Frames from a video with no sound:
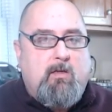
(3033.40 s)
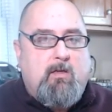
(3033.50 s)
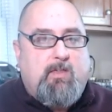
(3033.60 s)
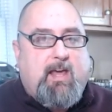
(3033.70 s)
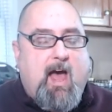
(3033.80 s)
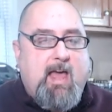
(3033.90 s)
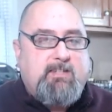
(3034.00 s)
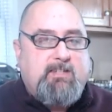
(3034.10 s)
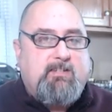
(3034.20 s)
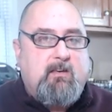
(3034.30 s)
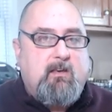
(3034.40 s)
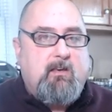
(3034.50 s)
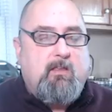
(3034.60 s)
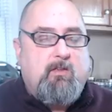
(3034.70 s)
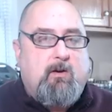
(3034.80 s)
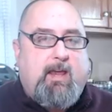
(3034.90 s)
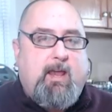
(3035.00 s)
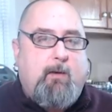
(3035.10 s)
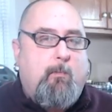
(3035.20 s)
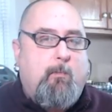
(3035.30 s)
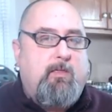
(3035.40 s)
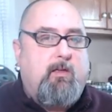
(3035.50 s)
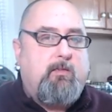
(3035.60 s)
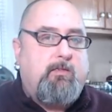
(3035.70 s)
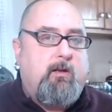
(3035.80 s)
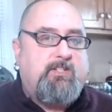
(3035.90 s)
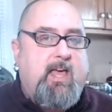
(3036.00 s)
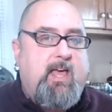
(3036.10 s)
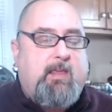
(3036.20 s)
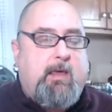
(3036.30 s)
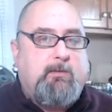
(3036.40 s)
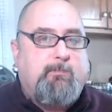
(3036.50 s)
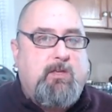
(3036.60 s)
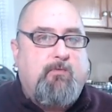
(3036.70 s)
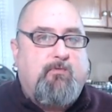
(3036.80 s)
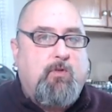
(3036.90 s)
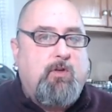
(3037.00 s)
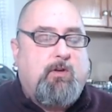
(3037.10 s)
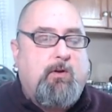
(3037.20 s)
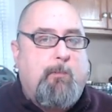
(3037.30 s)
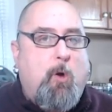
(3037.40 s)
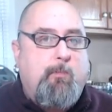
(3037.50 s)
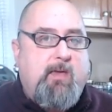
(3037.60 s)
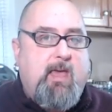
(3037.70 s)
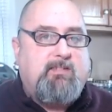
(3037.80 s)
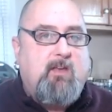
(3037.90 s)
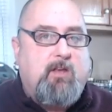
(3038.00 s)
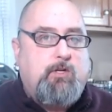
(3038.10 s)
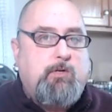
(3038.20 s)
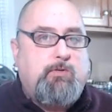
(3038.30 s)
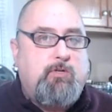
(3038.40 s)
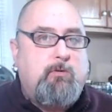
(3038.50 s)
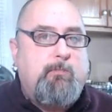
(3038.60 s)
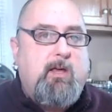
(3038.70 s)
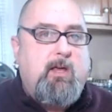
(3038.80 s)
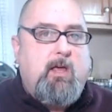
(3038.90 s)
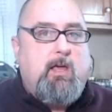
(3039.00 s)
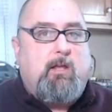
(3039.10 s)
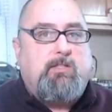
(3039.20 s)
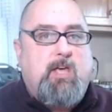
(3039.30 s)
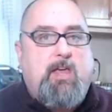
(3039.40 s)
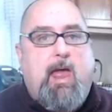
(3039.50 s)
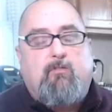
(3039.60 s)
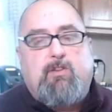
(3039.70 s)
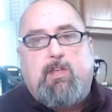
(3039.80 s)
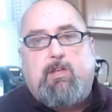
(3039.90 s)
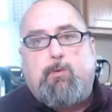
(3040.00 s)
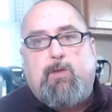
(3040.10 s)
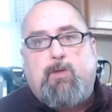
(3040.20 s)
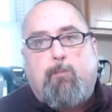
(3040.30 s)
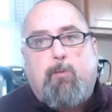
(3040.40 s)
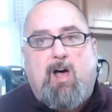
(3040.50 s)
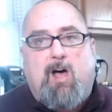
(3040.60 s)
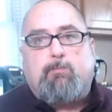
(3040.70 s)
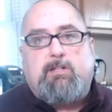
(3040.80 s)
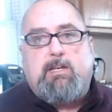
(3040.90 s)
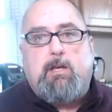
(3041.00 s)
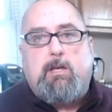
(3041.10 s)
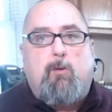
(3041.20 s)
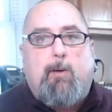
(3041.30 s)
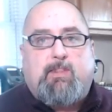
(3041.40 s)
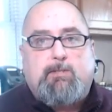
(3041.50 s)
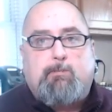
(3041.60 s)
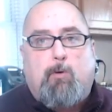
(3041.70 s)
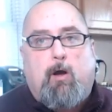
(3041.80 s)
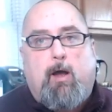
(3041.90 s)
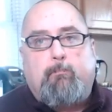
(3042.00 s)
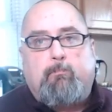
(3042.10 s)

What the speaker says: the guys, and I can't remember their channel names, but if you look up OBS on YouTube, it'll tell you everything you would ever possibly need to know about this program.